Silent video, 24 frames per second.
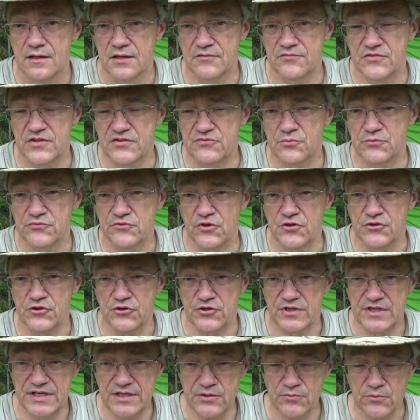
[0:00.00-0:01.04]
if this was on
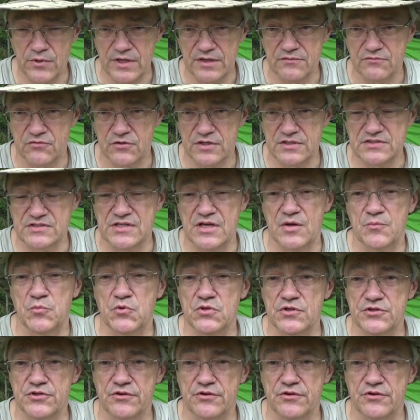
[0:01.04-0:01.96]
your keyring, for example,